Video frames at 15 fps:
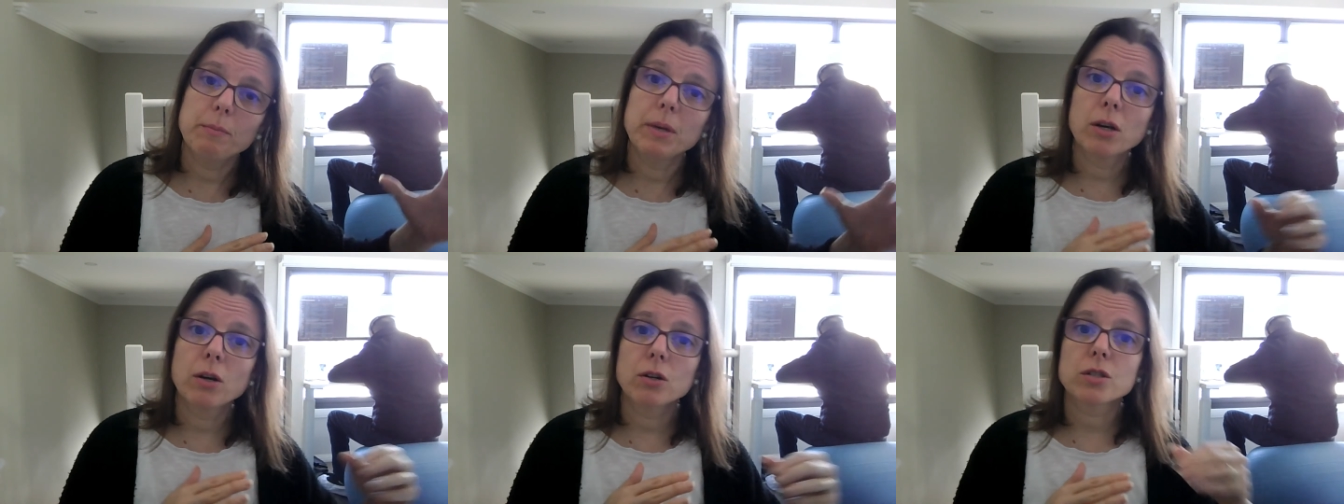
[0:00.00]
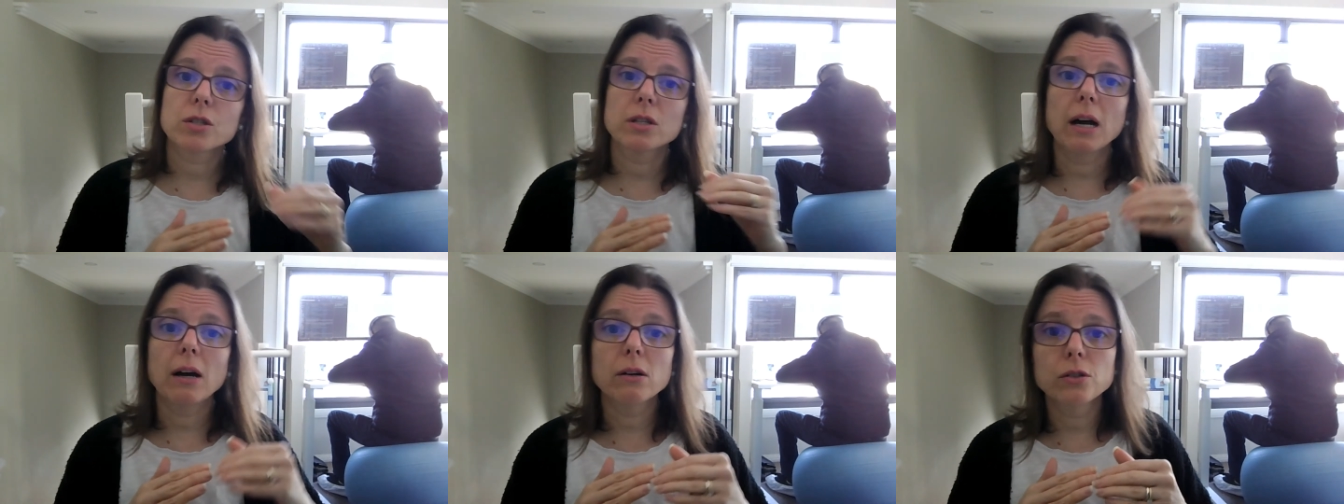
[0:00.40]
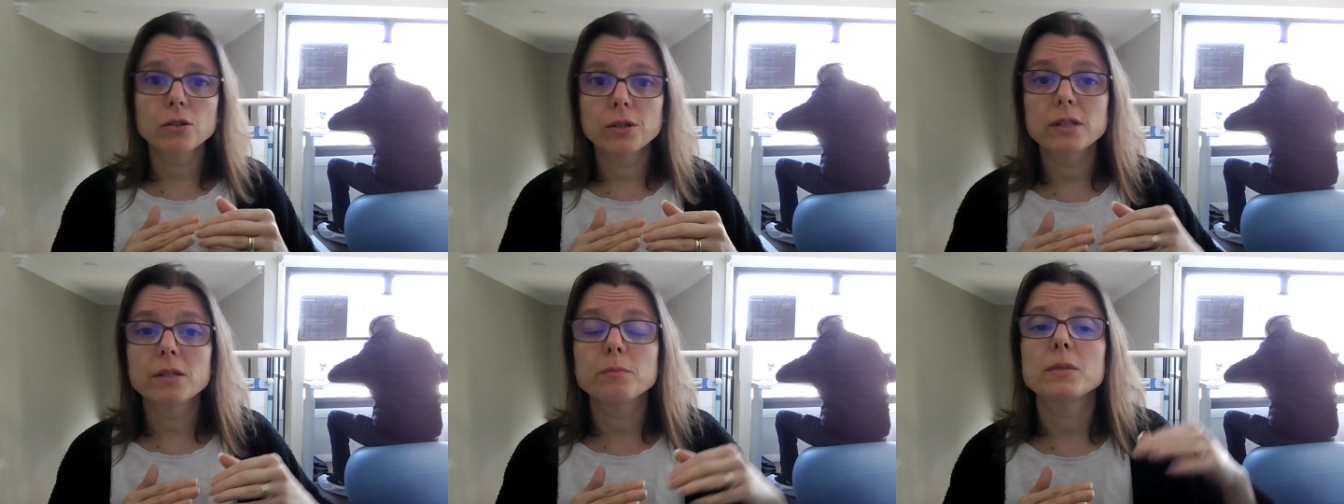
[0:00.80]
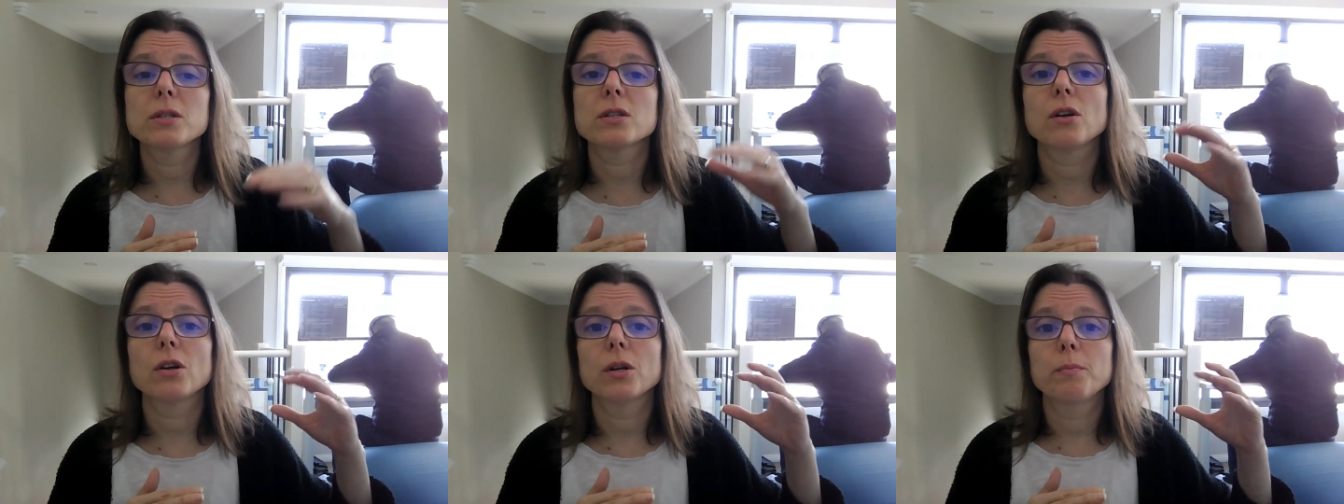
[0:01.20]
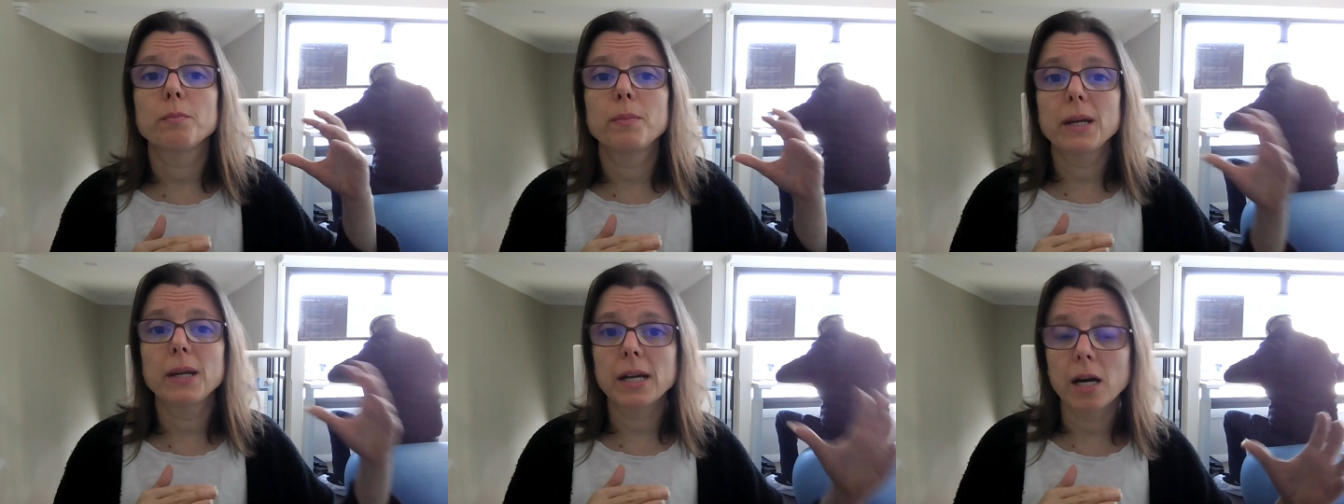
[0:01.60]
because the algorithm is going to
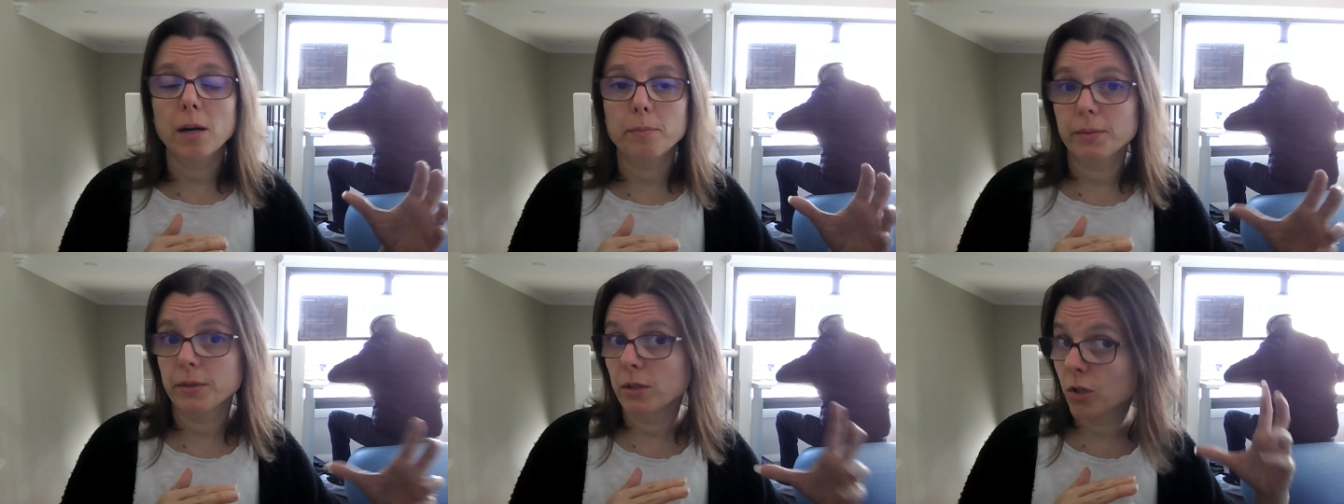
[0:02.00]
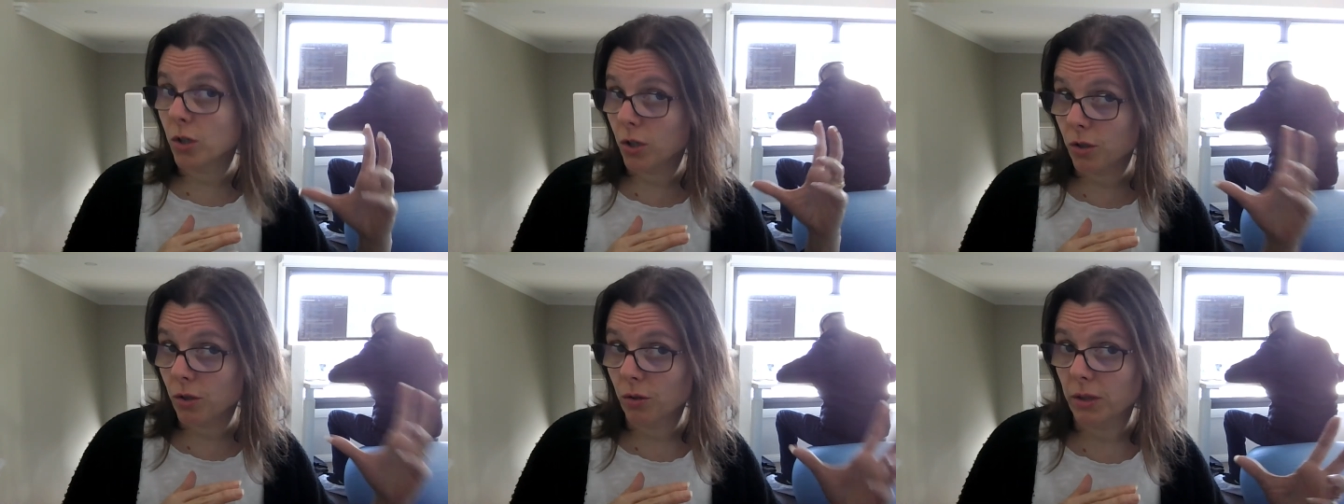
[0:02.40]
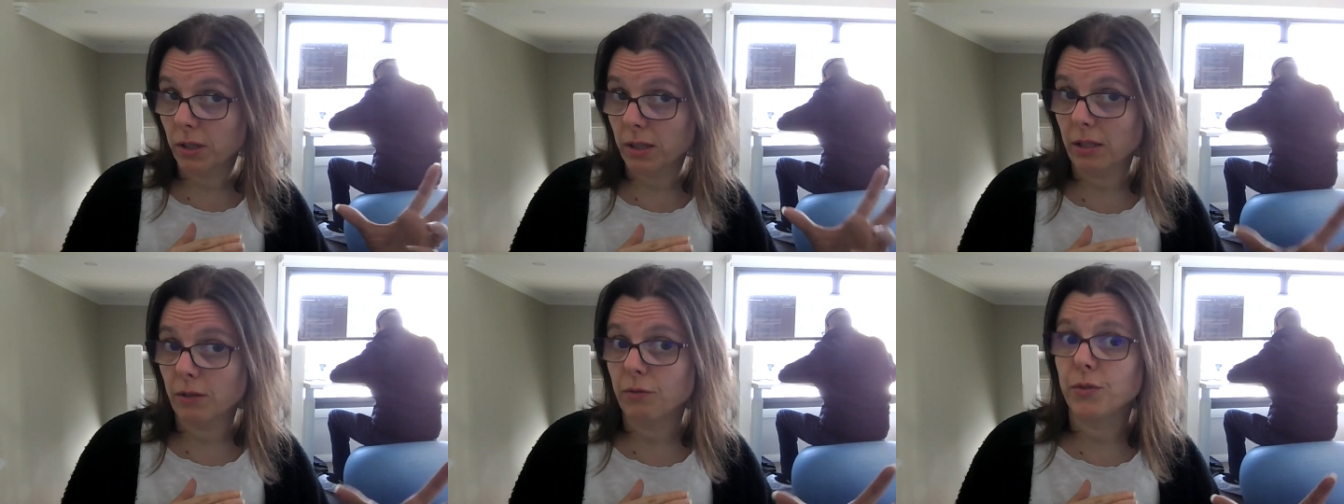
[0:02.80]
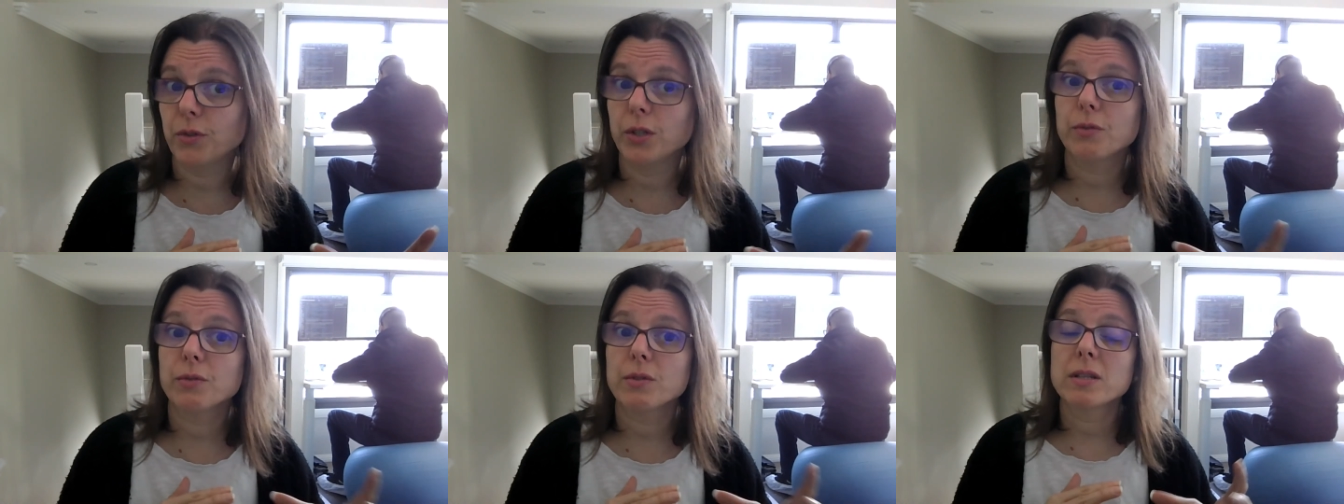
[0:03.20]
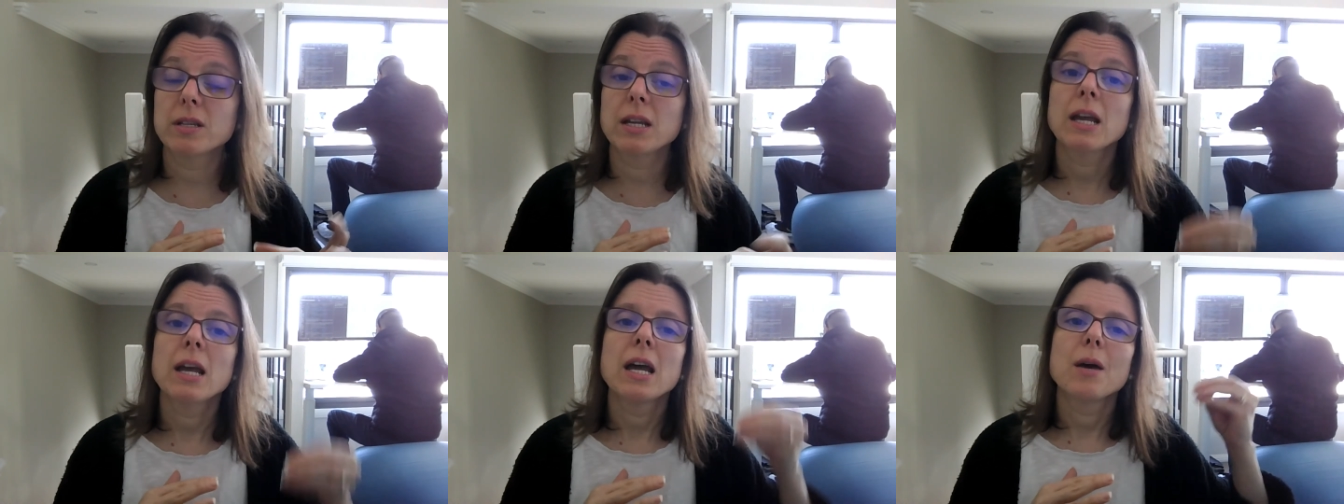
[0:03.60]
pick up not only that
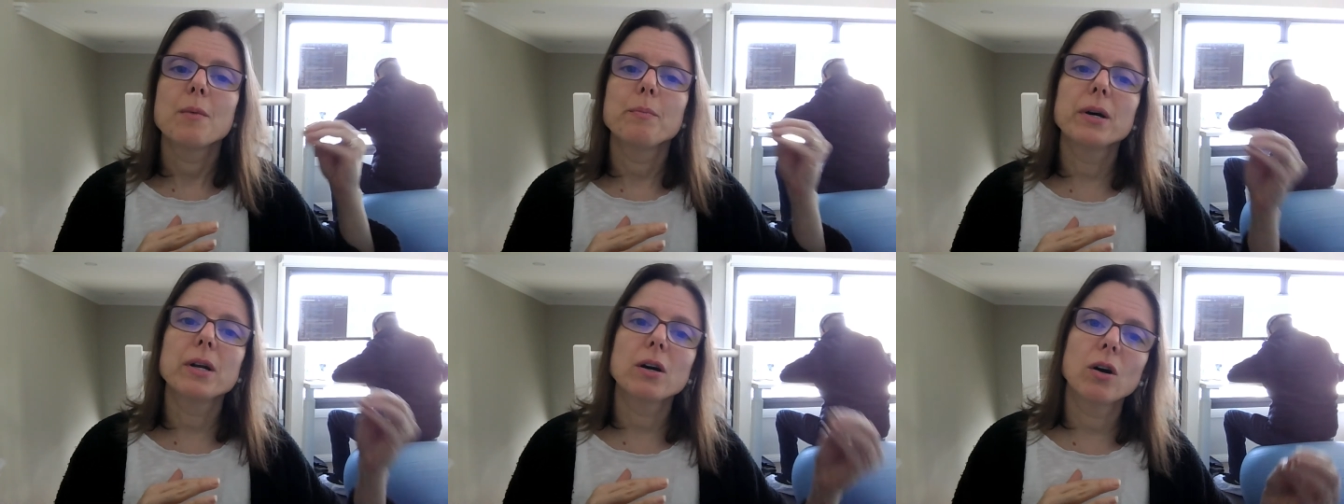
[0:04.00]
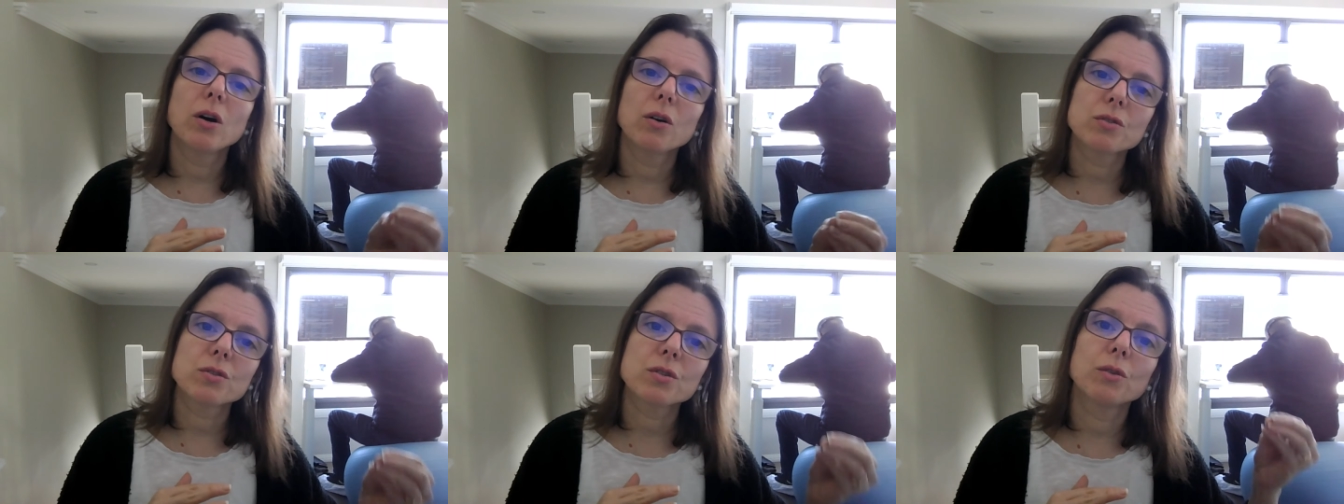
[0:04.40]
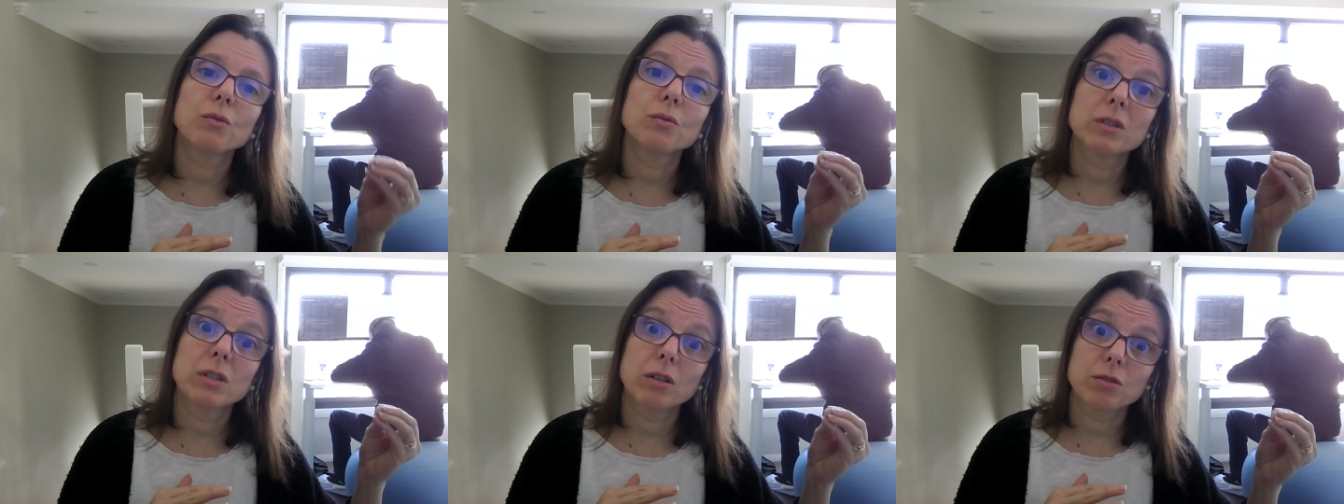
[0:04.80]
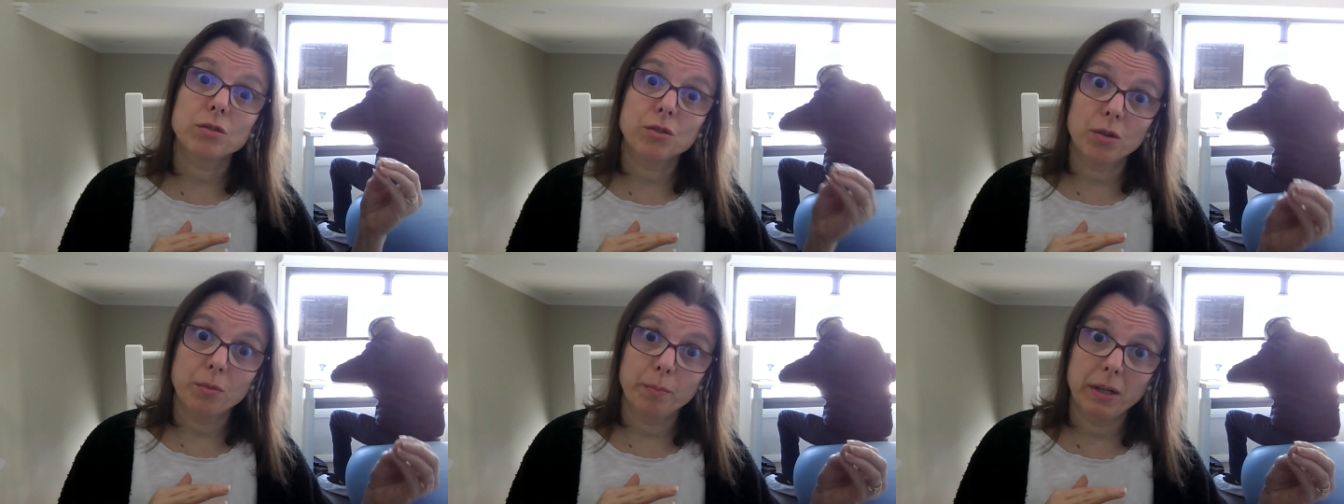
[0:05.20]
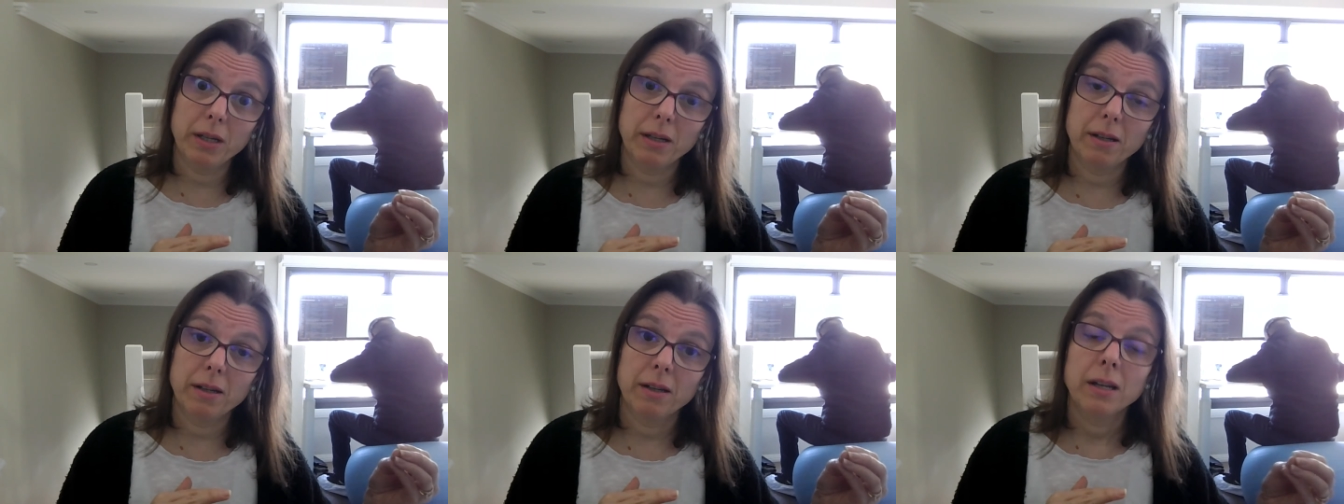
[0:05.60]
frequency but also the
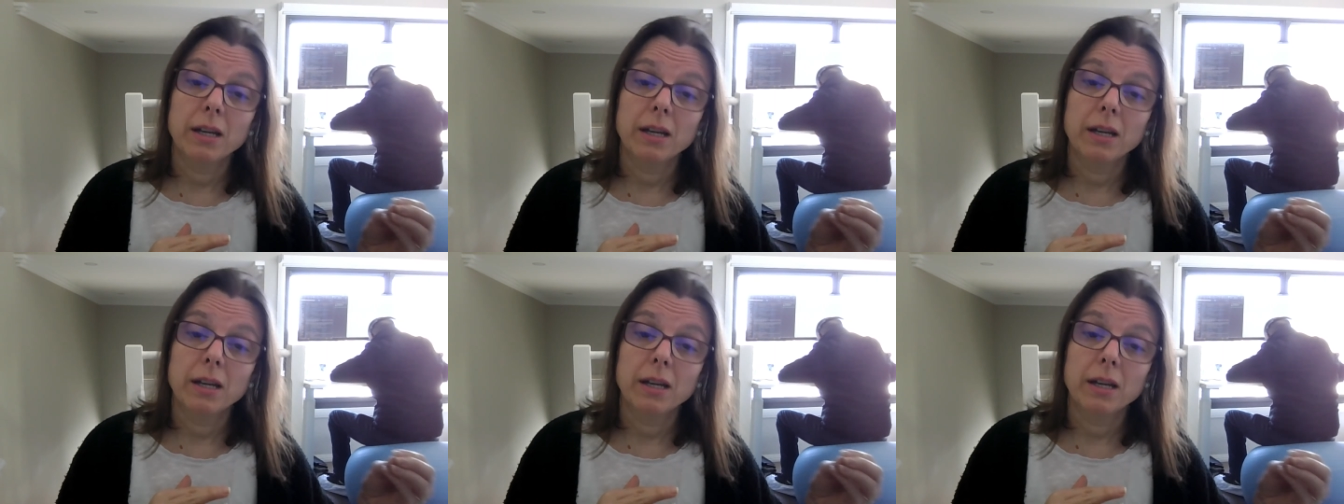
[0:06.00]
topic.